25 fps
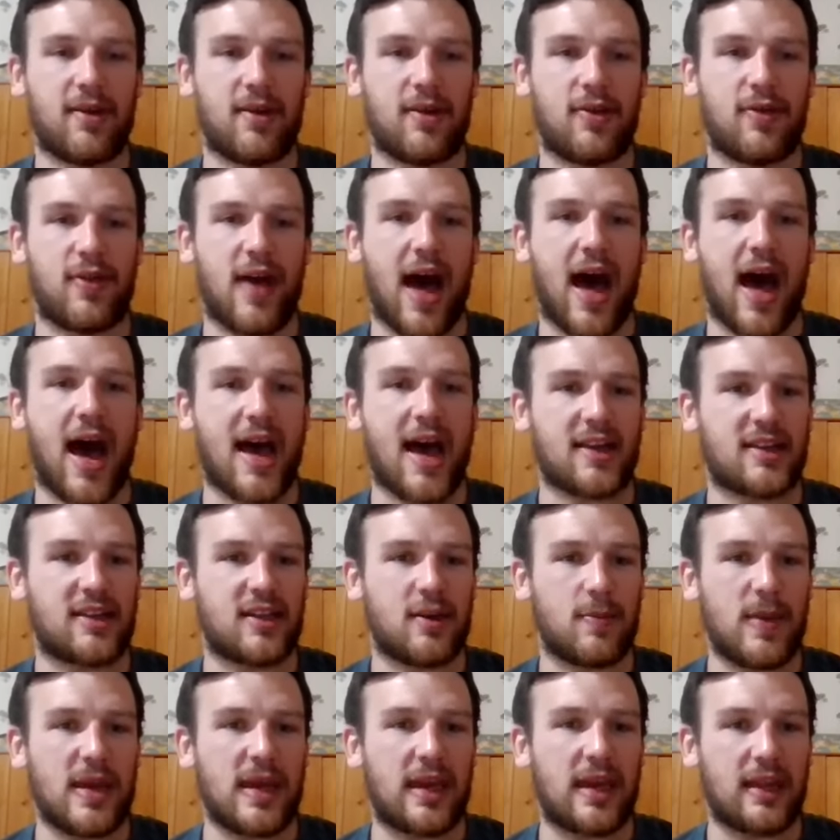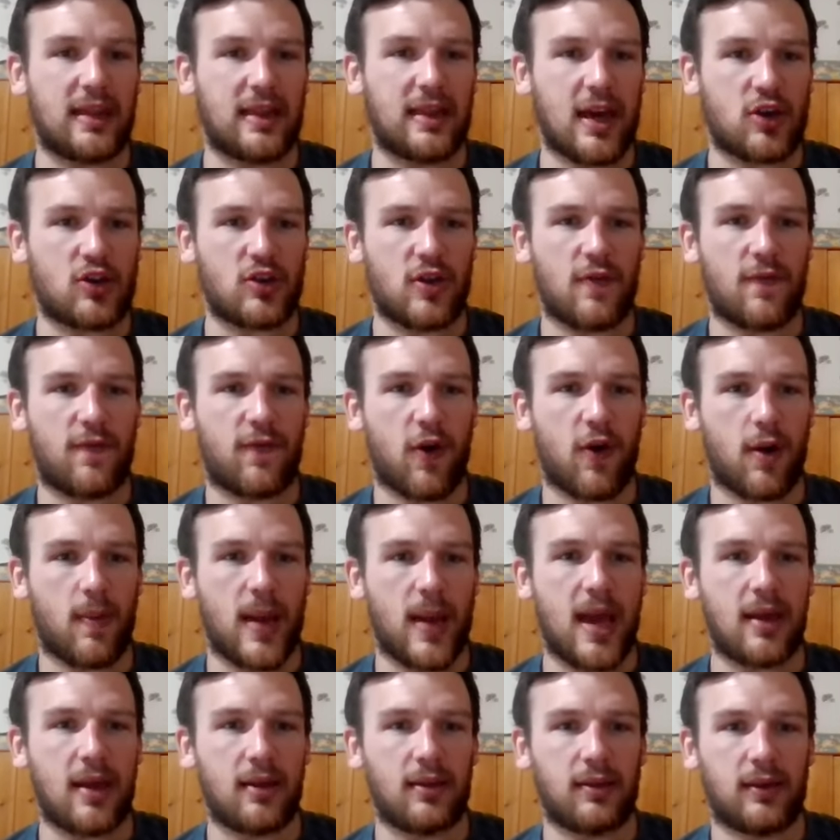that has to be conditioned for
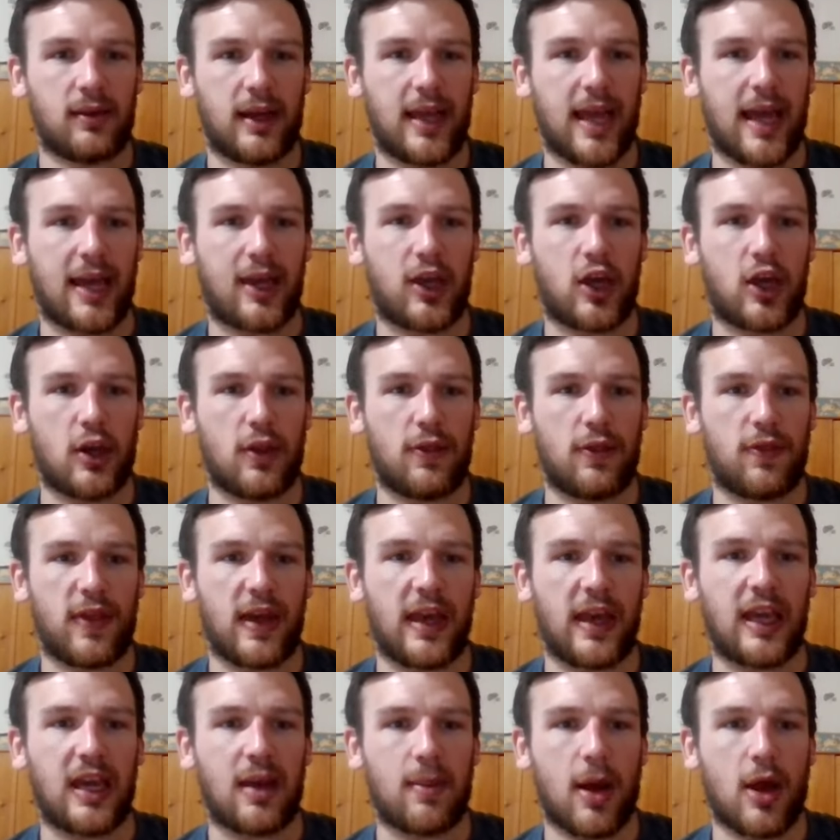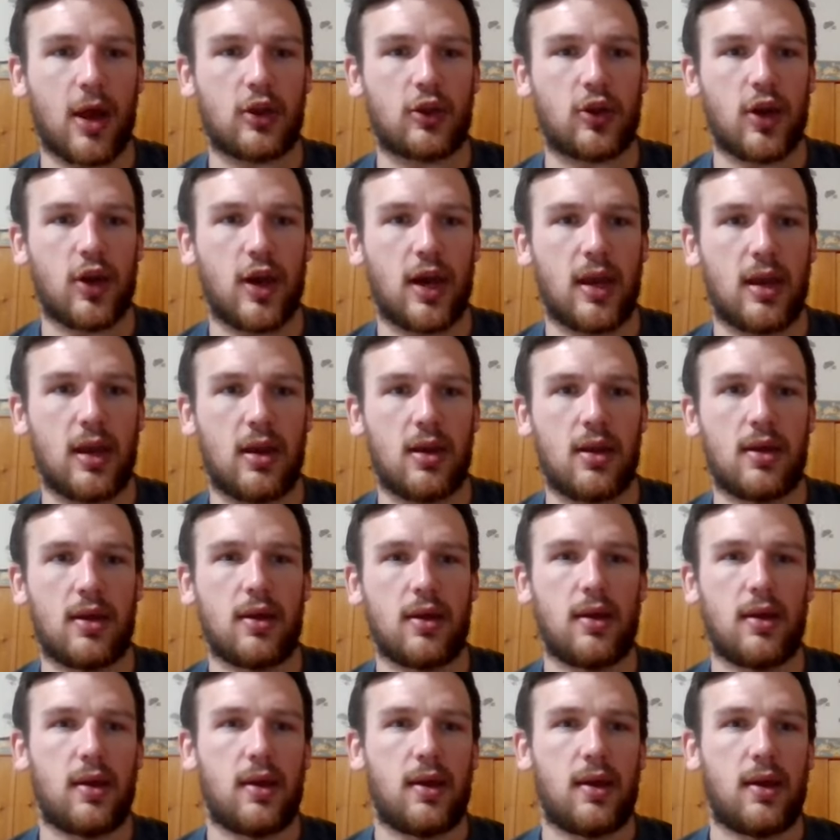me. Like I couldn't think about doing
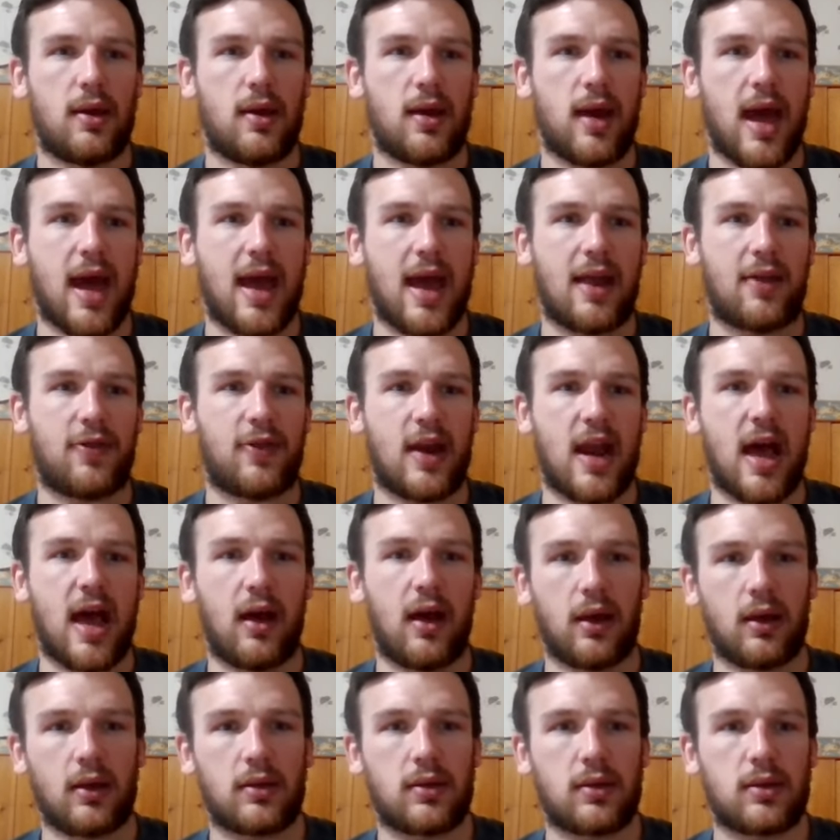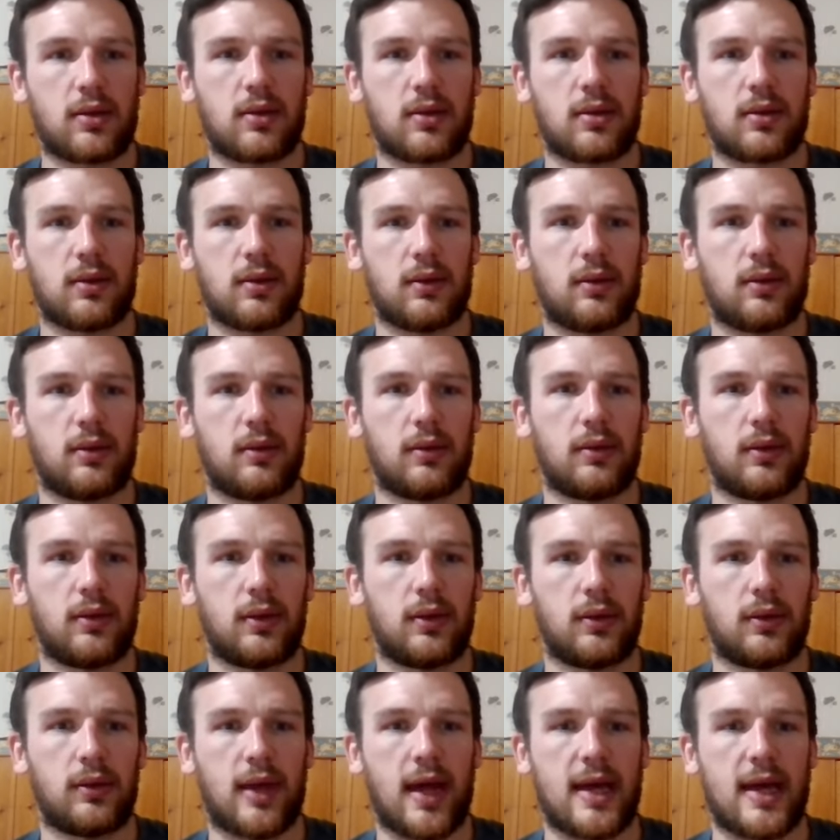anything else
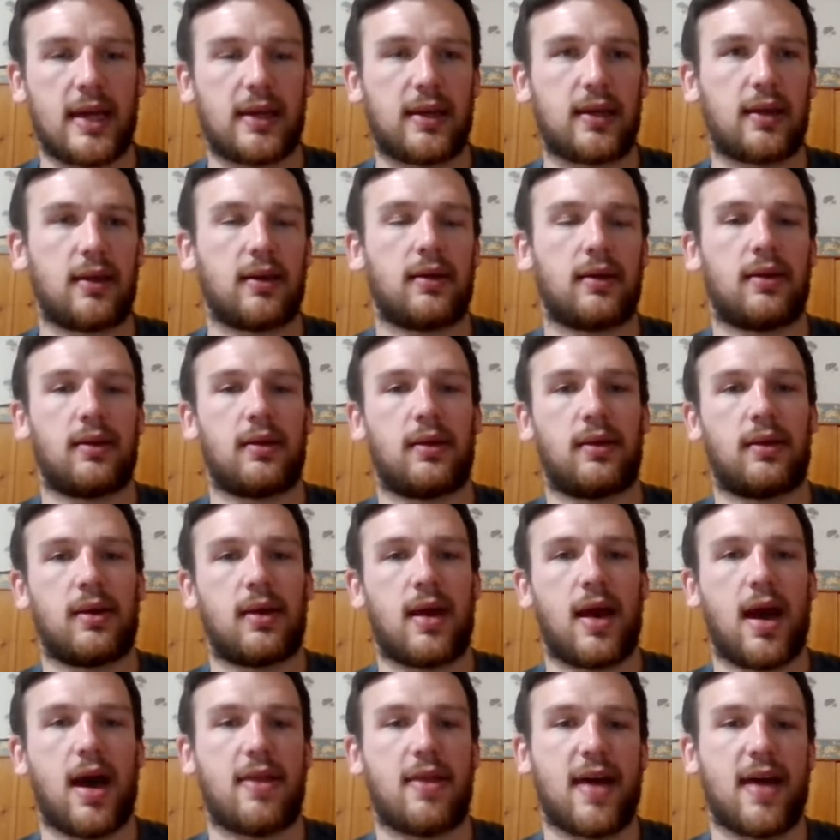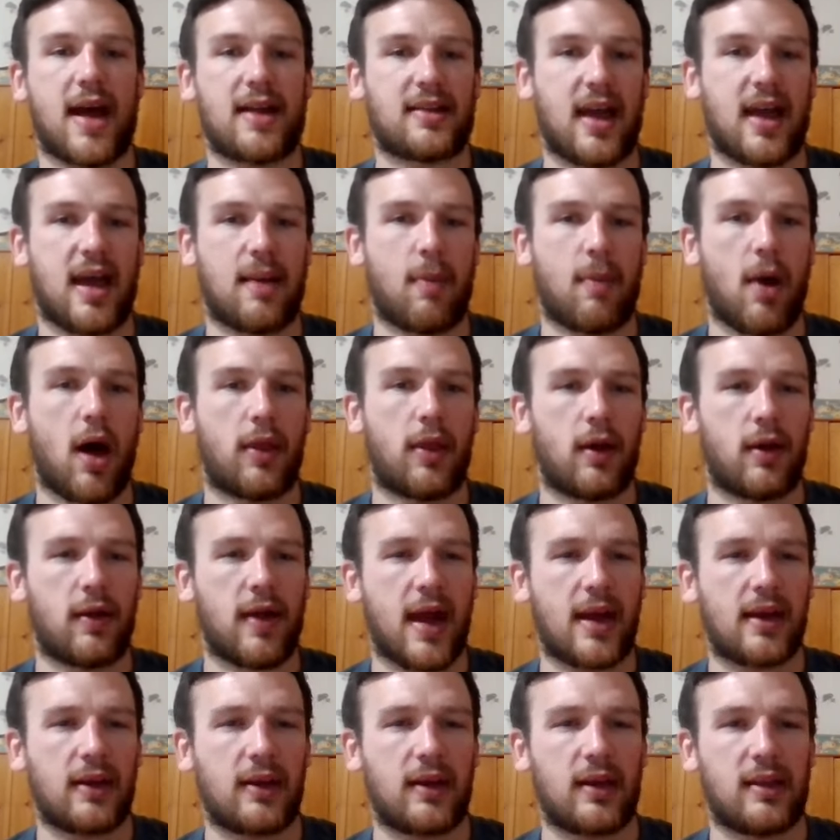like at that time other
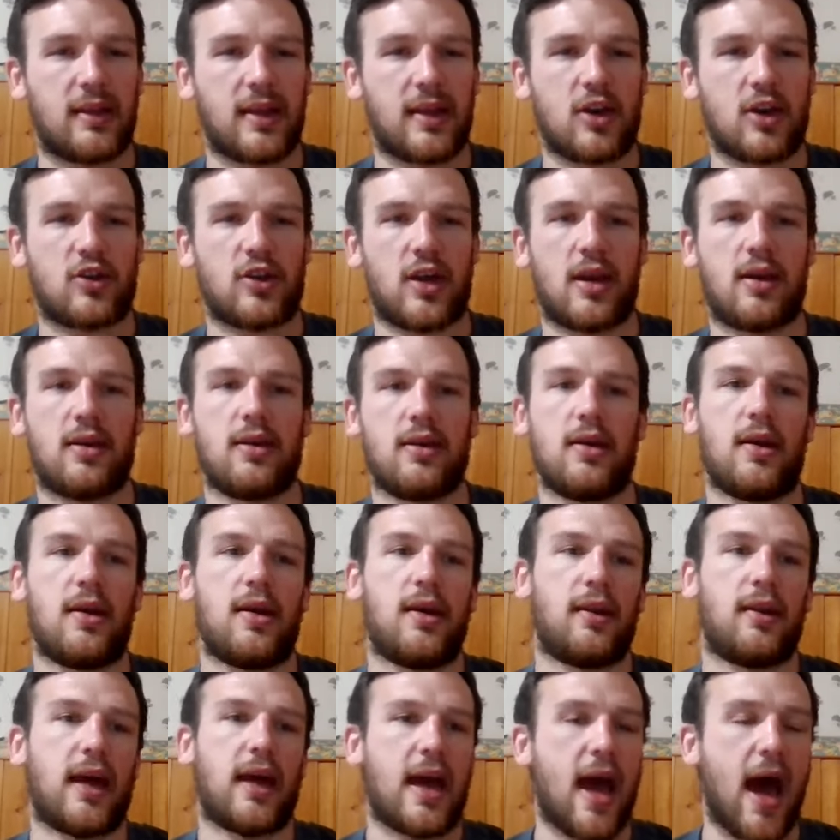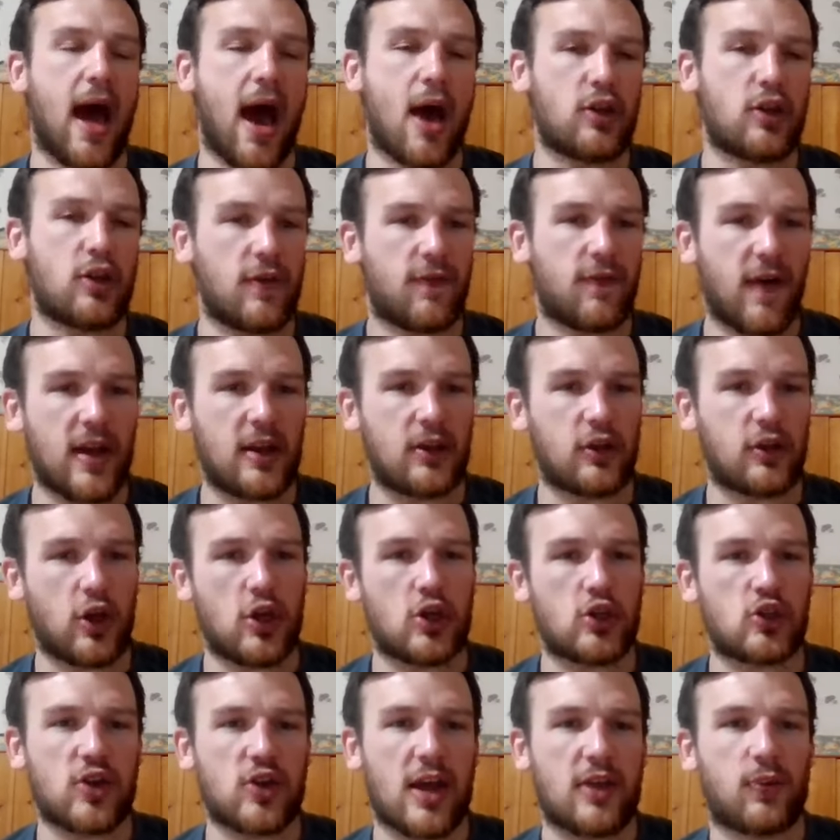than conditioning. Like, how do you find
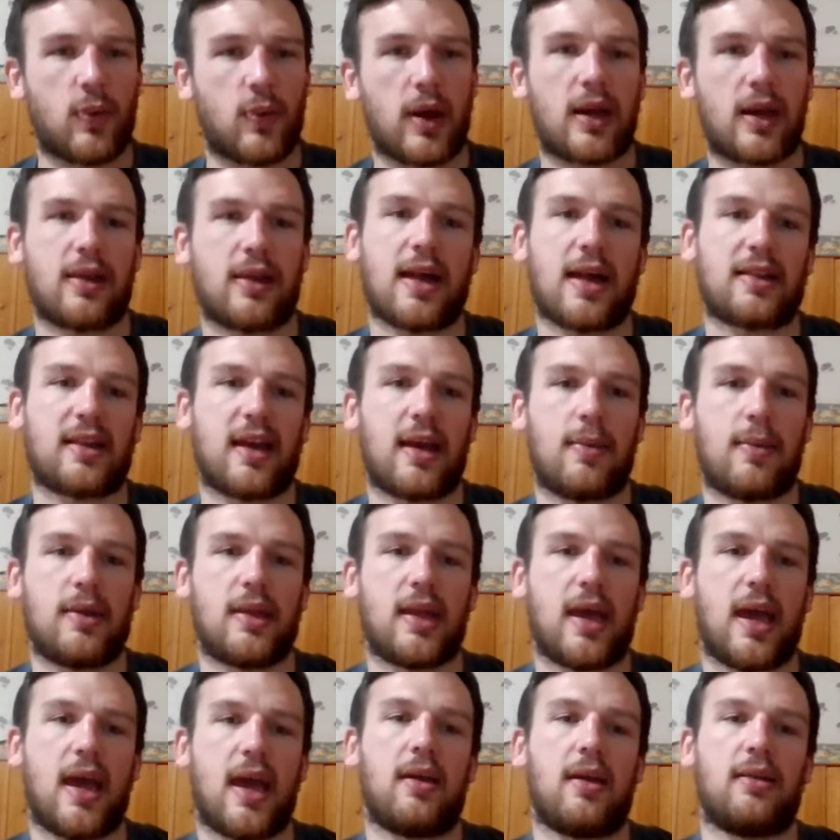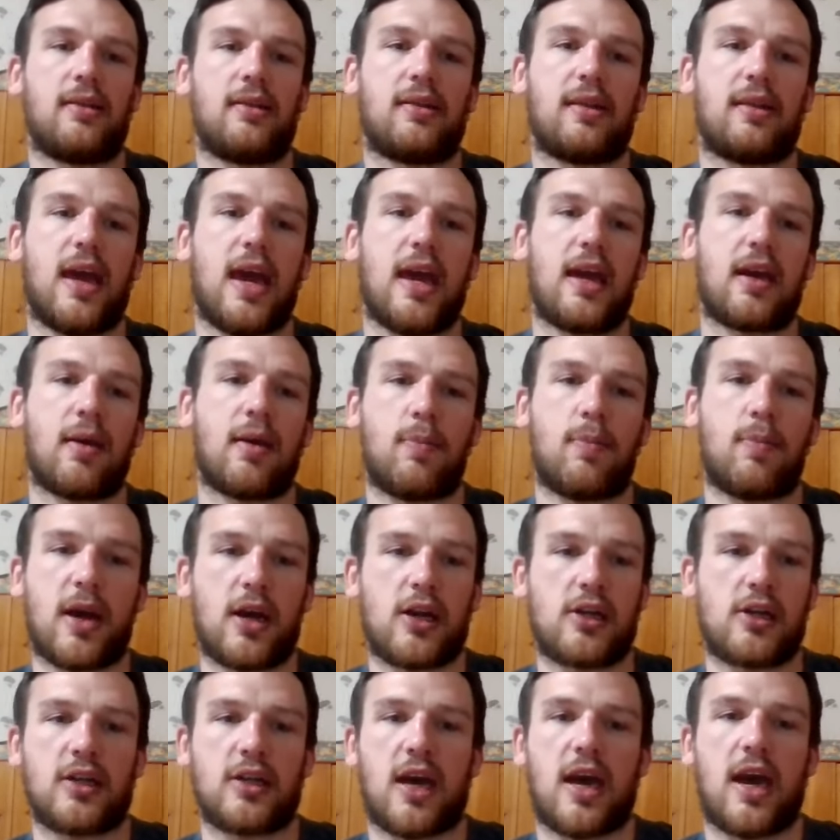doing strength work at that time of day
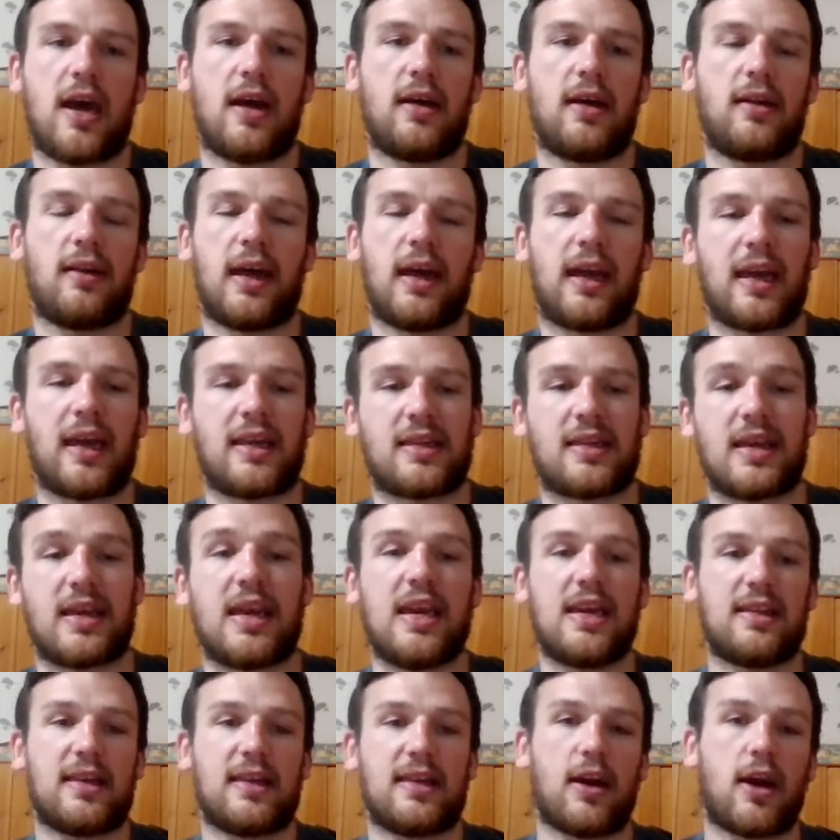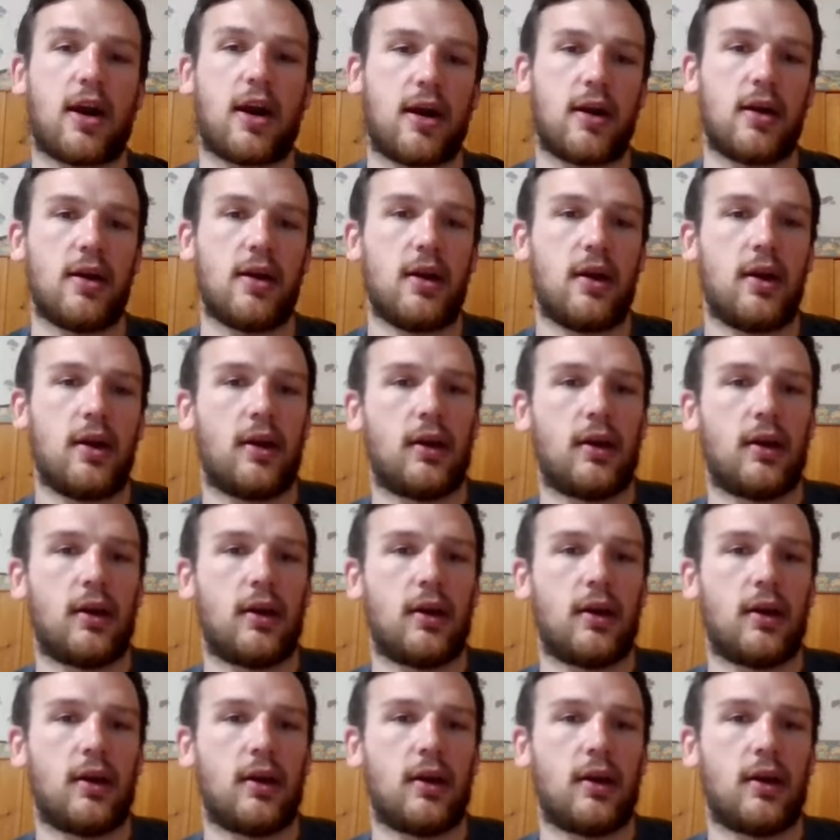compared to, like, is it easier